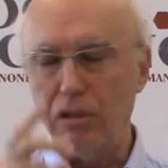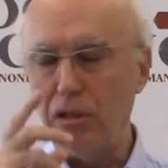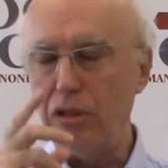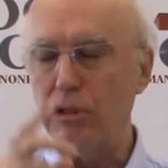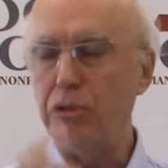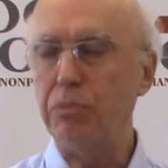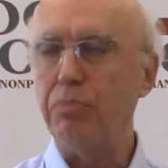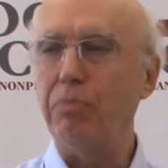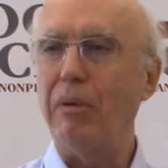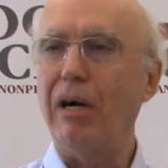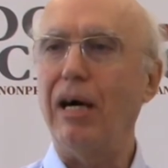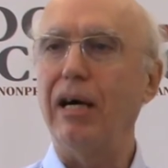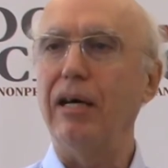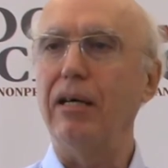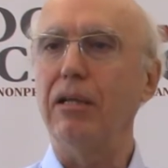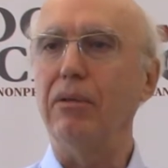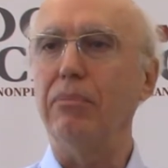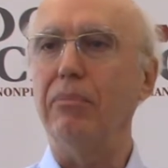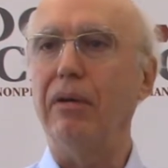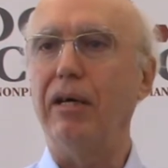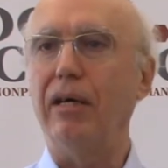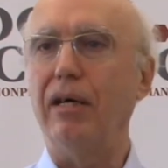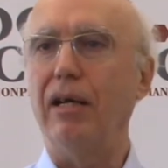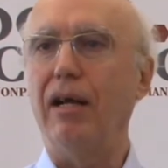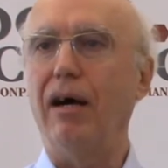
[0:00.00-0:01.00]
inspired
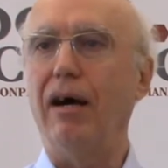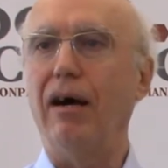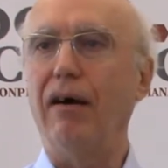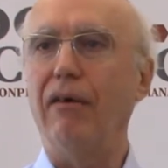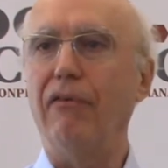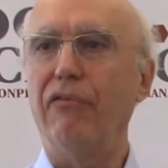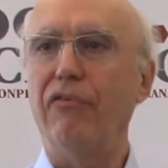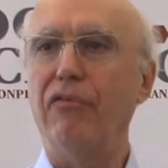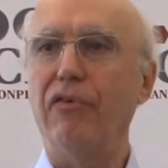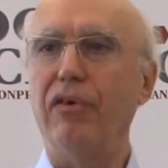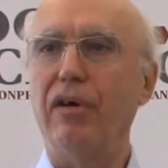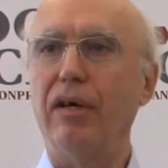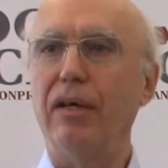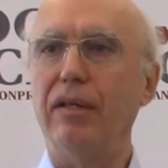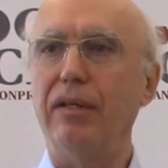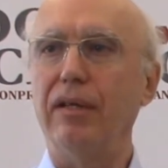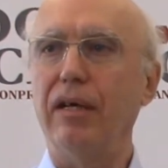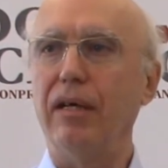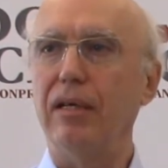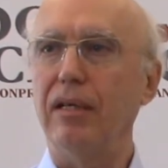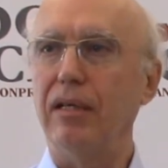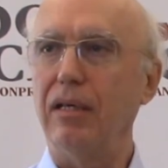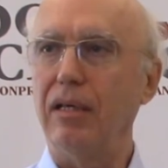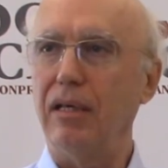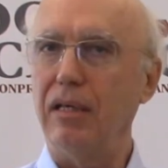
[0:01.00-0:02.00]
my life, and
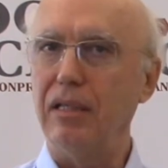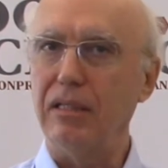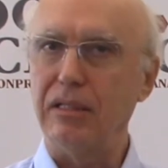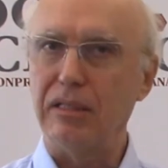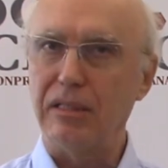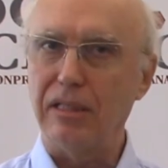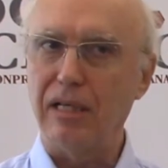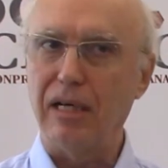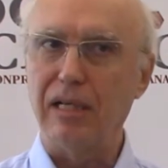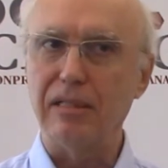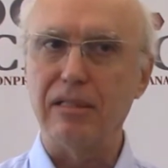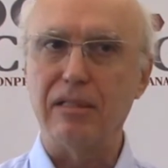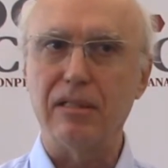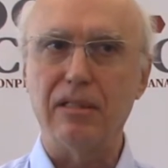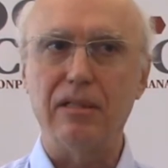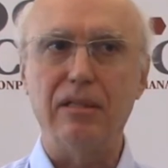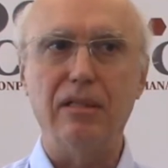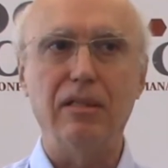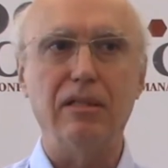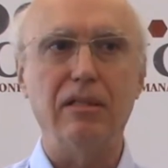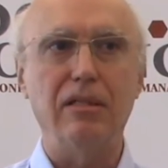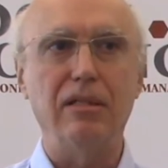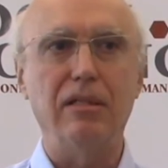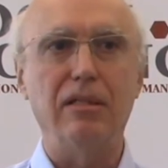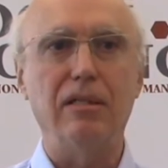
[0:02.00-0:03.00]
then I started
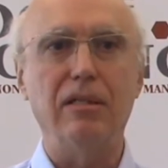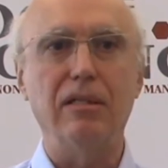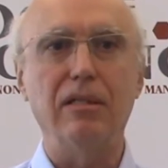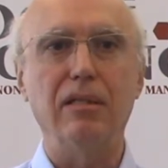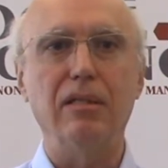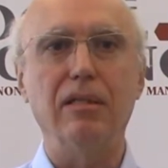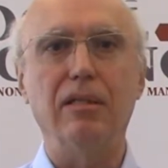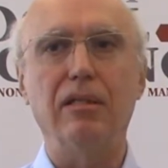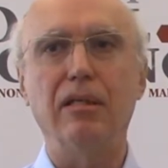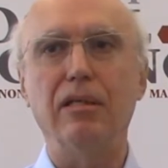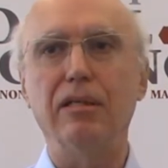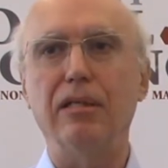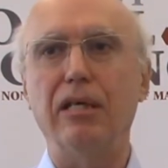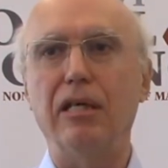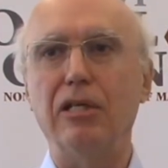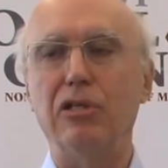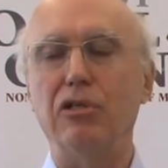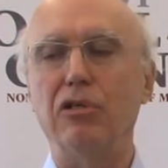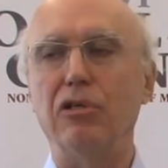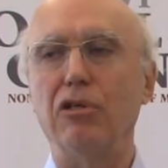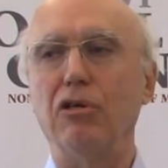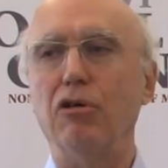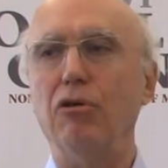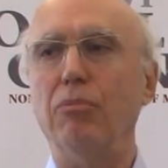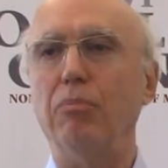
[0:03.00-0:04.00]
this
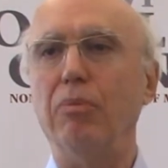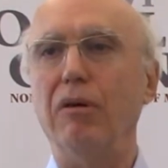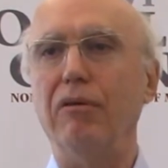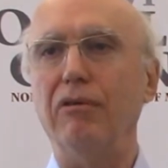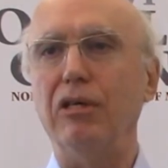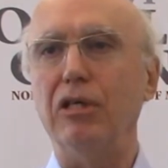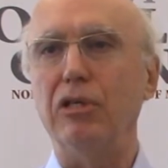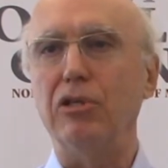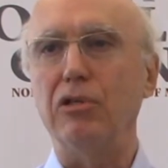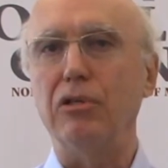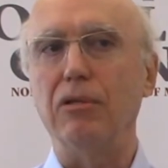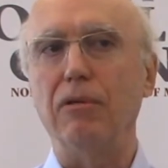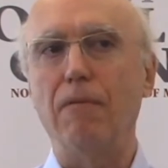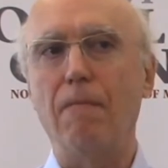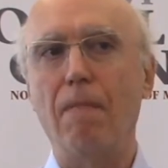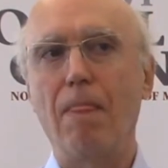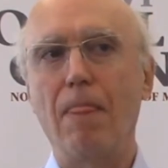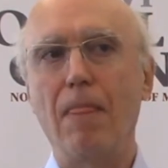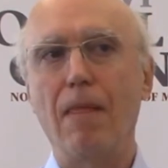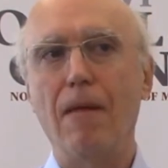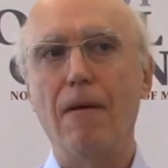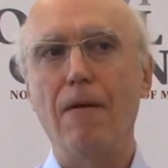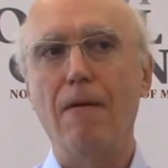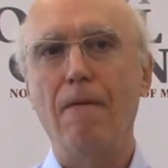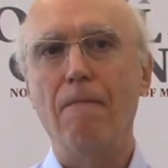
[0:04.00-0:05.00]
international cooperation
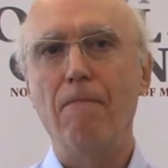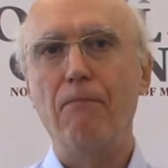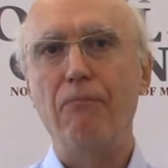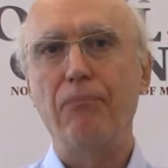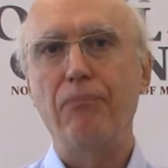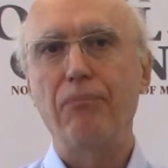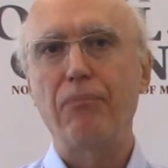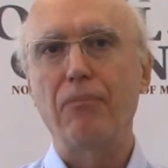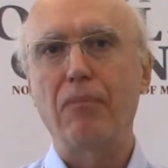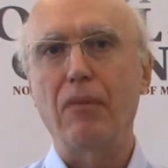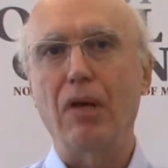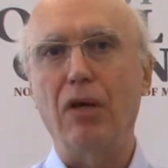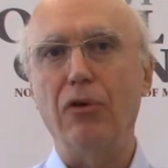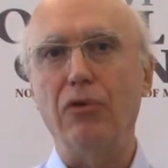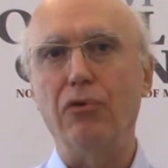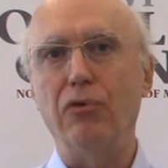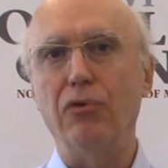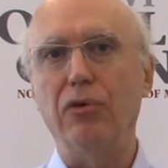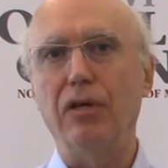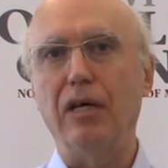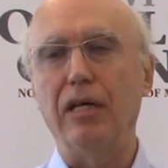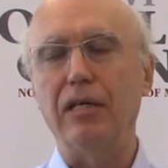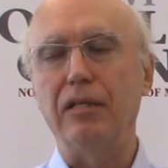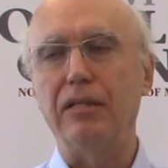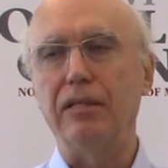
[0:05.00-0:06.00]
as
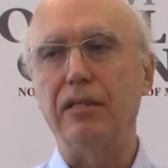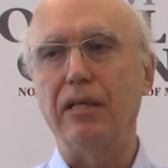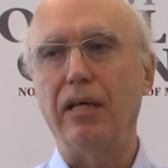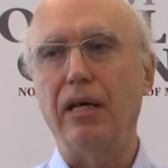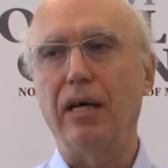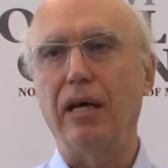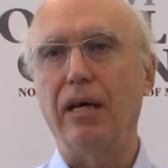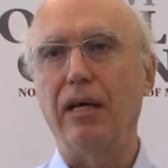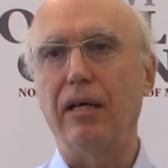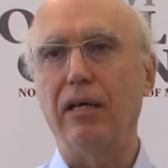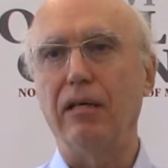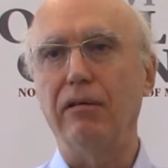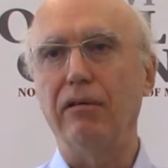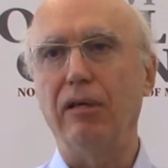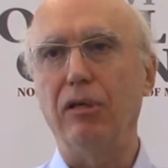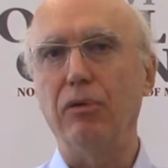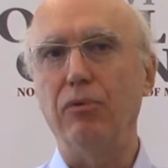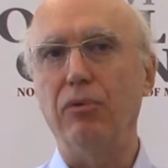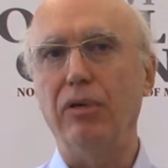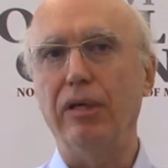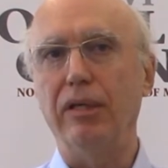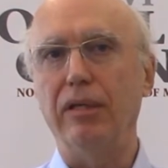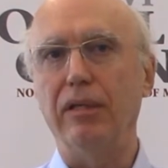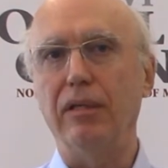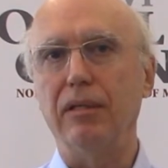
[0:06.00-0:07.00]
soon as I
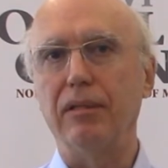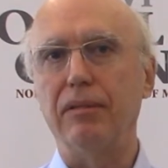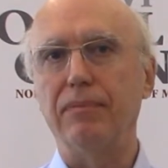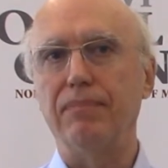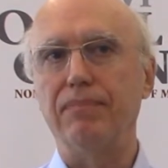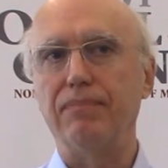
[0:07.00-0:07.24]
graduated.